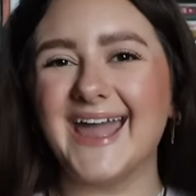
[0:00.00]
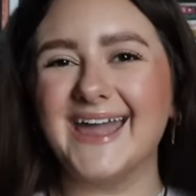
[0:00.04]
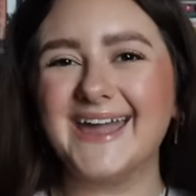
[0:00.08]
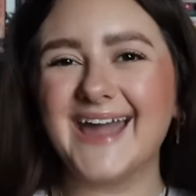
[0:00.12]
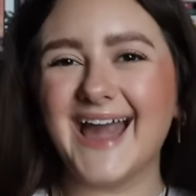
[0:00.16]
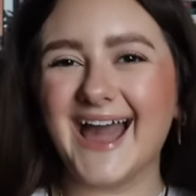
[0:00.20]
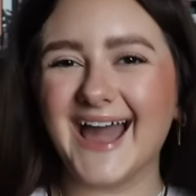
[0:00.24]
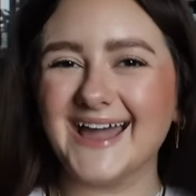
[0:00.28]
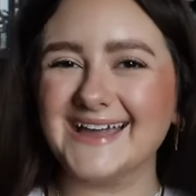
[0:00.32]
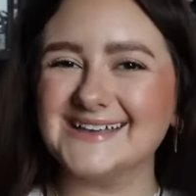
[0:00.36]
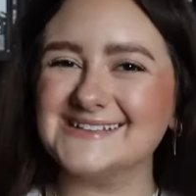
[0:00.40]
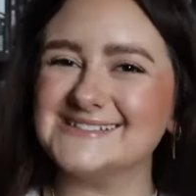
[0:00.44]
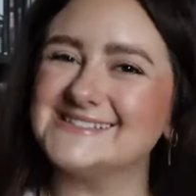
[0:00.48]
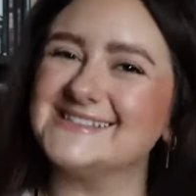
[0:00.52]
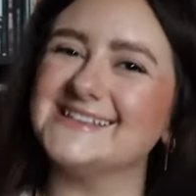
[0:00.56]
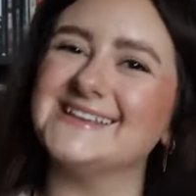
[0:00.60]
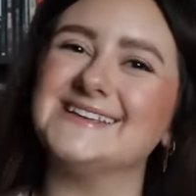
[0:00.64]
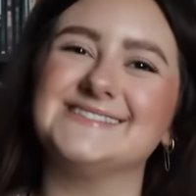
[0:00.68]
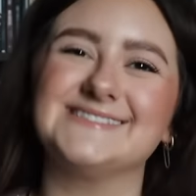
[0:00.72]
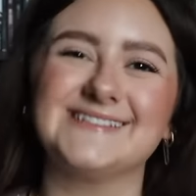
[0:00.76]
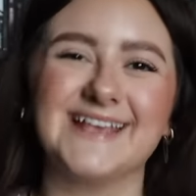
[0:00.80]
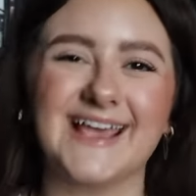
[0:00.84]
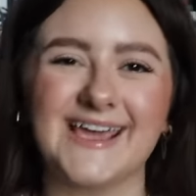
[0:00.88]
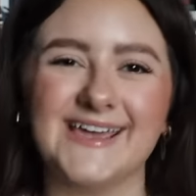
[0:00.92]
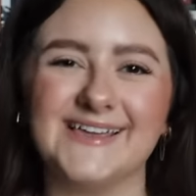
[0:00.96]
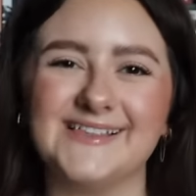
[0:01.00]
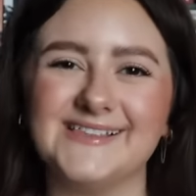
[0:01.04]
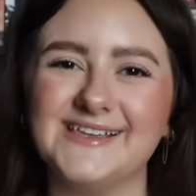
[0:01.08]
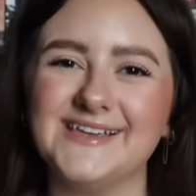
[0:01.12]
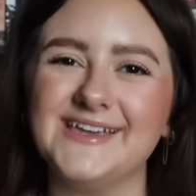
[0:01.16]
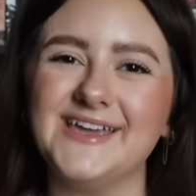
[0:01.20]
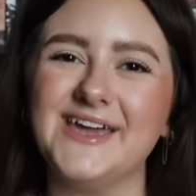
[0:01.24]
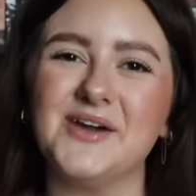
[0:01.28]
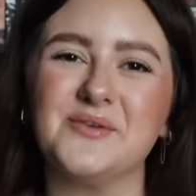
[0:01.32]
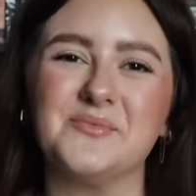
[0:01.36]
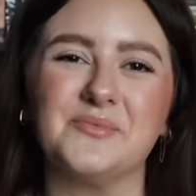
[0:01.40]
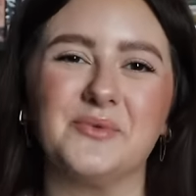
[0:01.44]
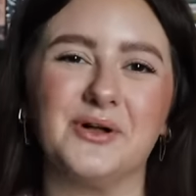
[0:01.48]
guys, it's
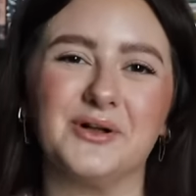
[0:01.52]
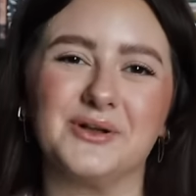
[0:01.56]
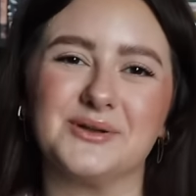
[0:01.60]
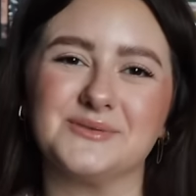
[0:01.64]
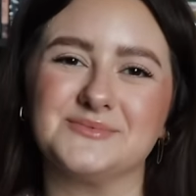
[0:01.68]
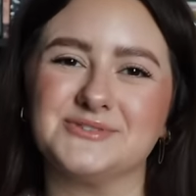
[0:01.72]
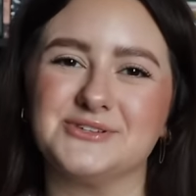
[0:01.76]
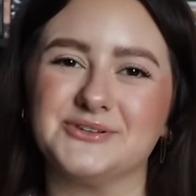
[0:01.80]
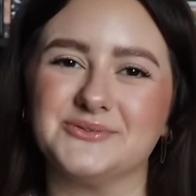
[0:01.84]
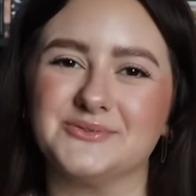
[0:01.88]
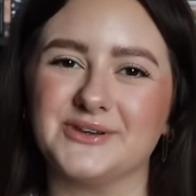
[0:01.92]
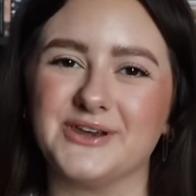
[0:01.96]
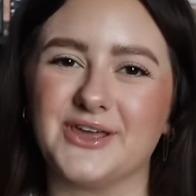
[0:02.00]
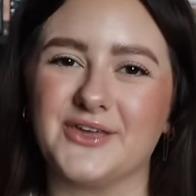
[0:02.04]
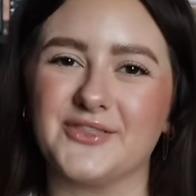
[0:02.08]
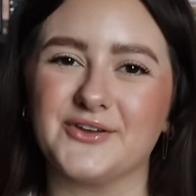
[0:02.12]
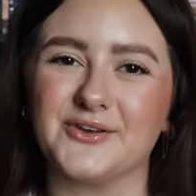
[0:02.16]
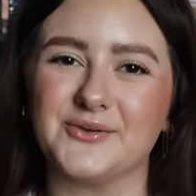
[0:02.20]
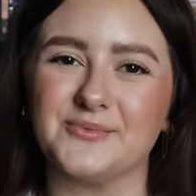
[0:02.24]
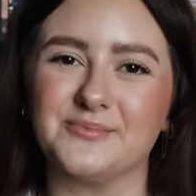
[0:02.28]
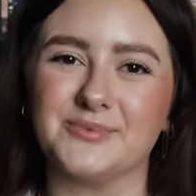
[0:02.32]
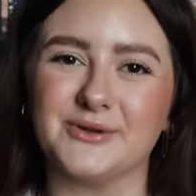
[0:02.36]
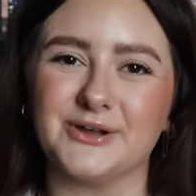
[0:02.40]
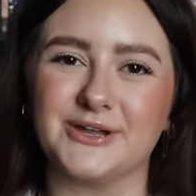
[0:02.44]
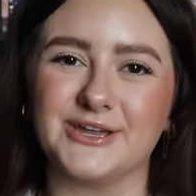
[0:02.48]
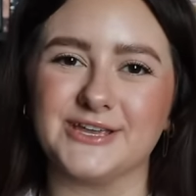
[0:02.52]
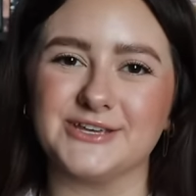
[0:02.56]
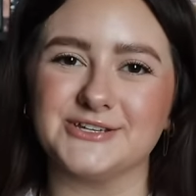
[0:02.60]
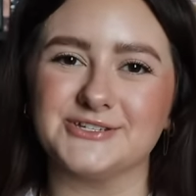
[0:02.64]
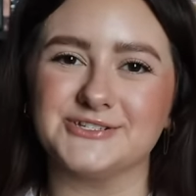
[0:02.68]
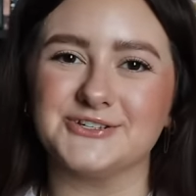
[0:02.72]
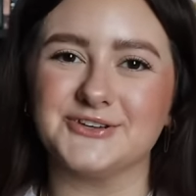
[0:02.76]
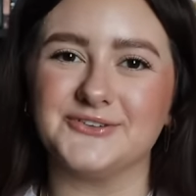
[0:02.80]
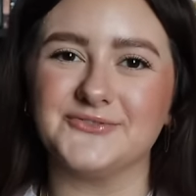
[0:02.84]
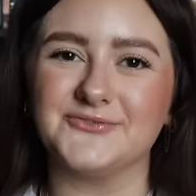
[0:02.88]
Haley and welcome to another bookish